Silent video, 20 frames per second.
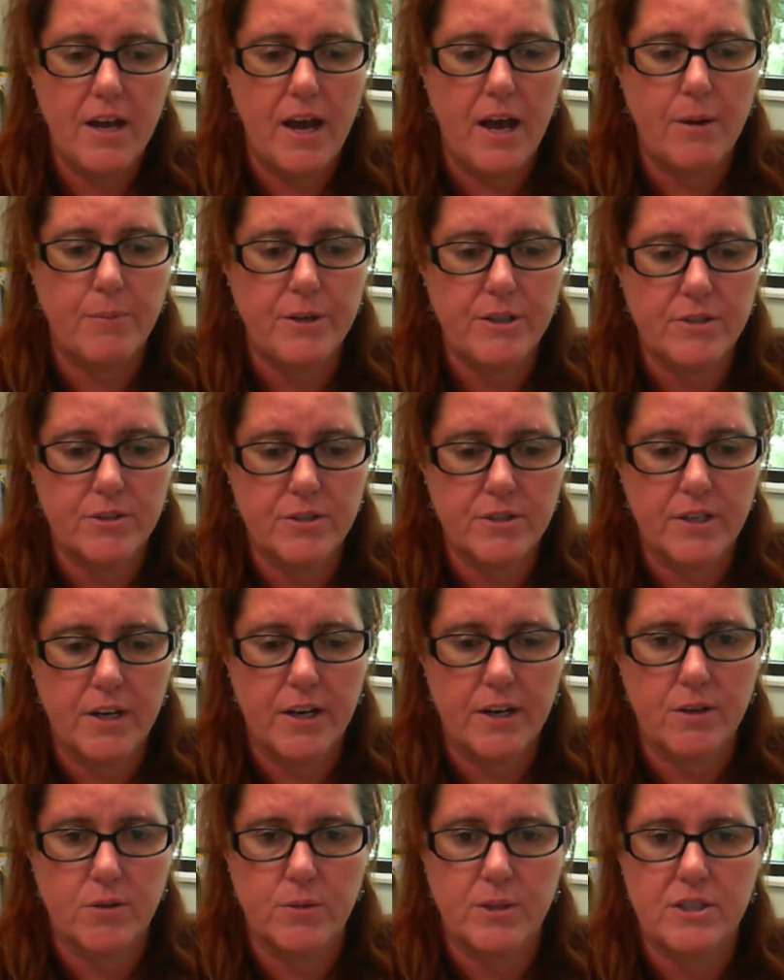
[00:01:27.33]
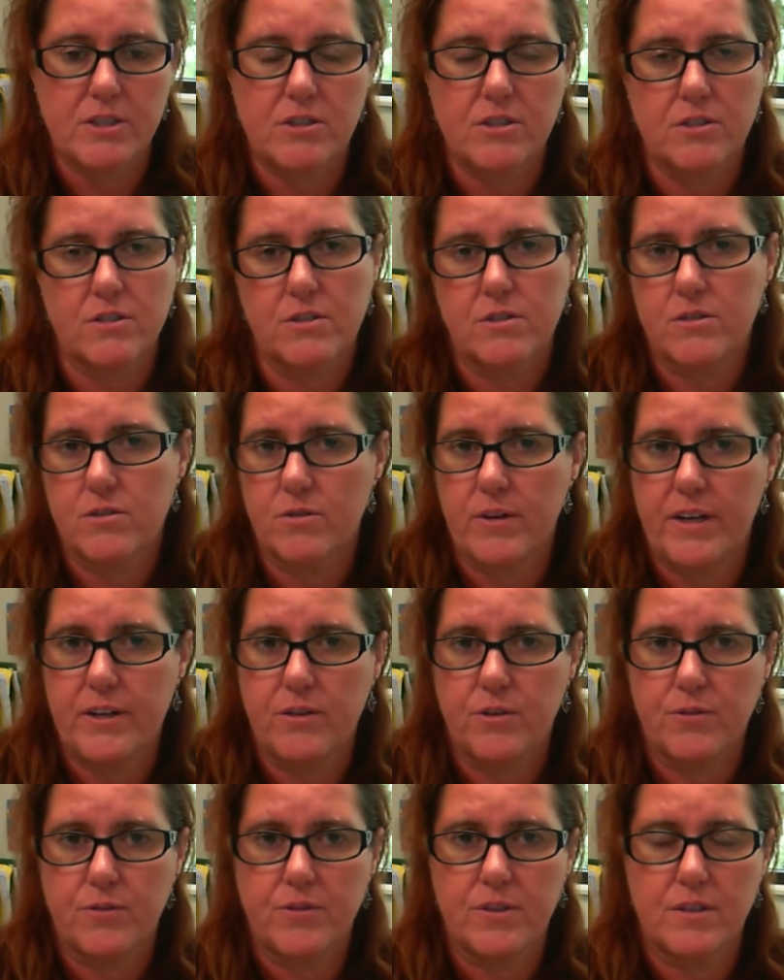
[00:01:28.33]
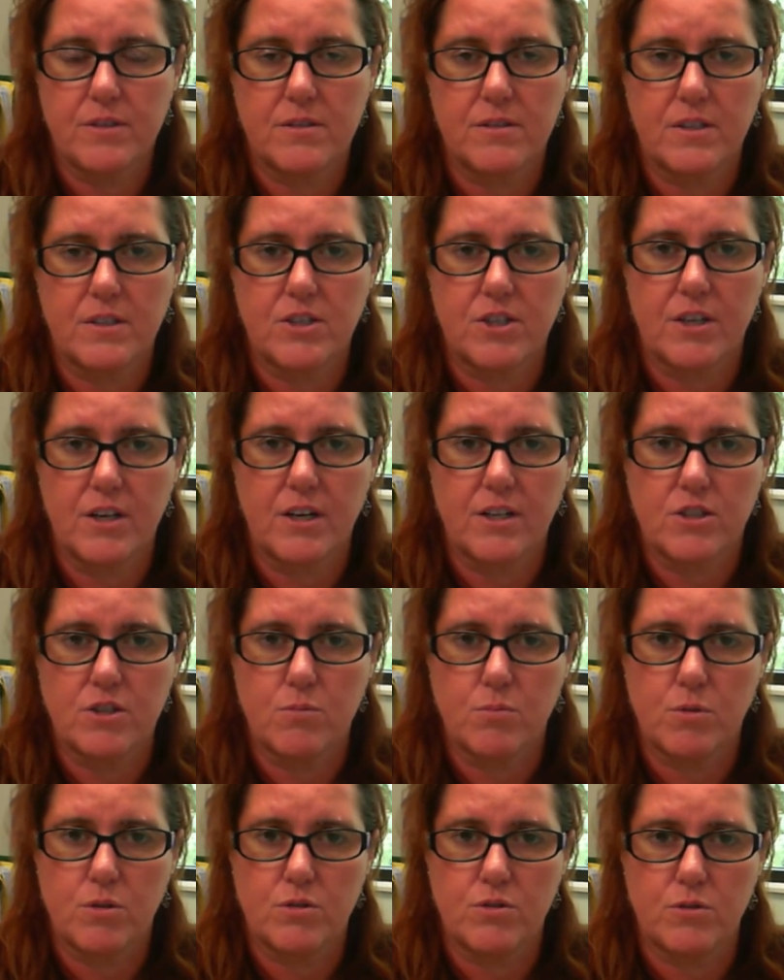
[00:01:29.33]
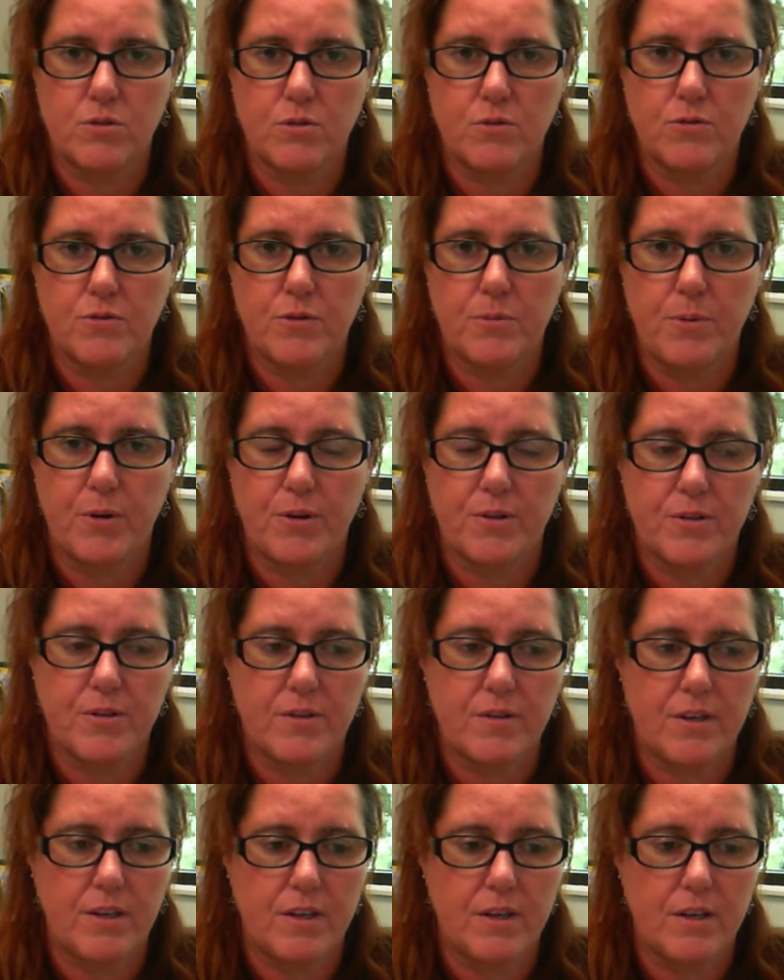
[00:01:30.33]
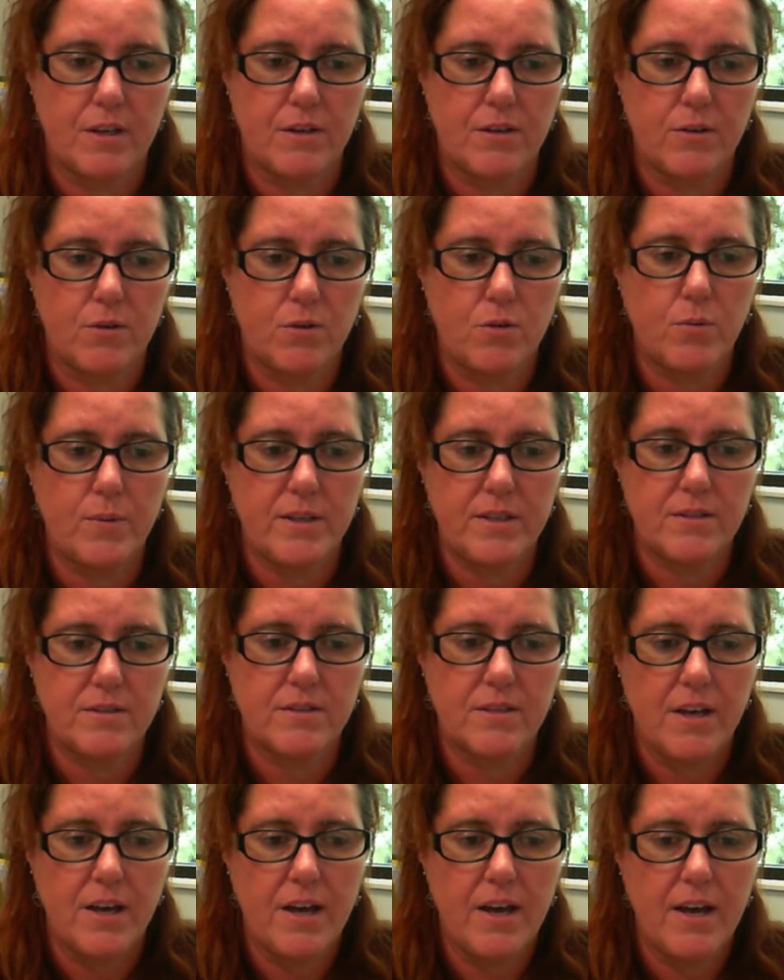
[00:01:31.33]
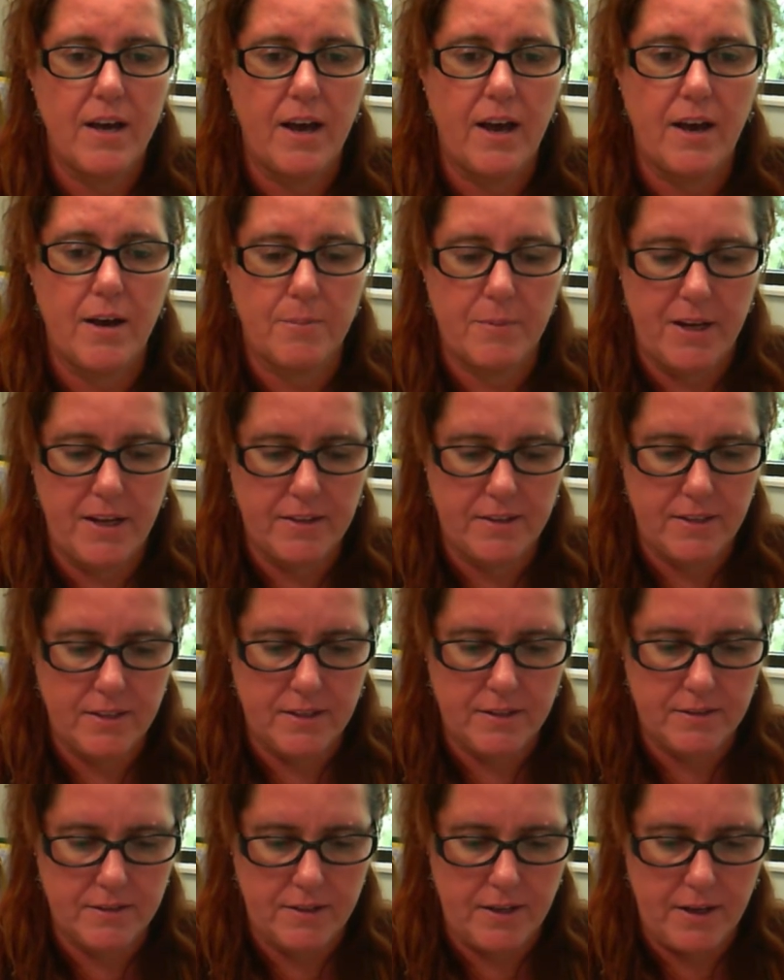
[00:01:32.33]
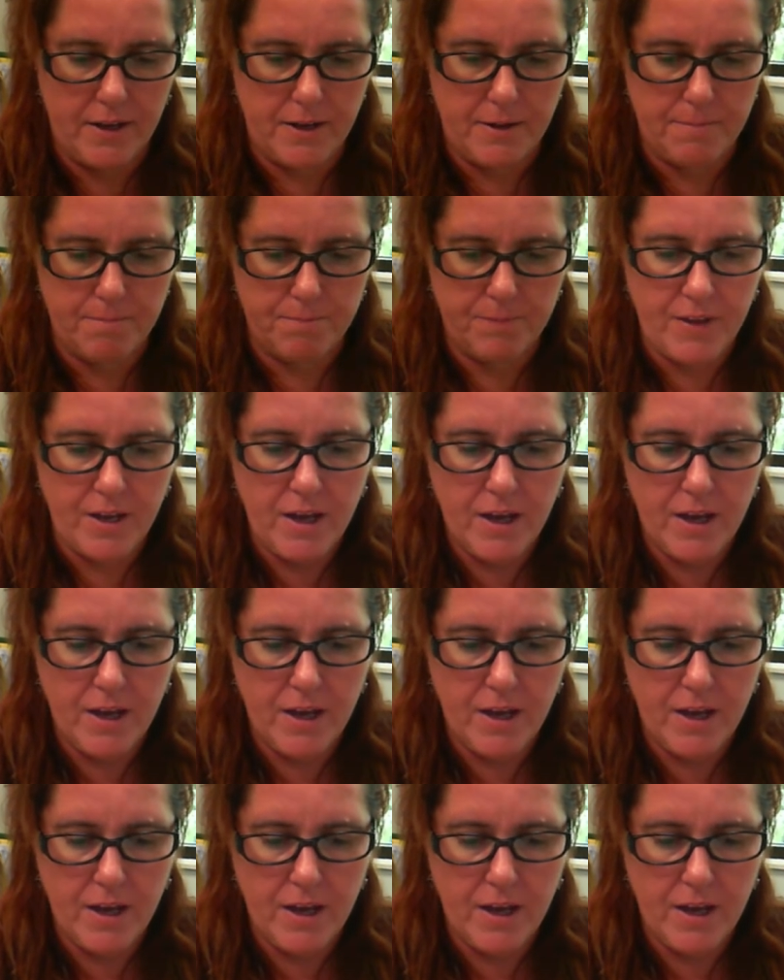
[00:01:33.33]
And we do take questions straight off this education module for both the quiz and the exam.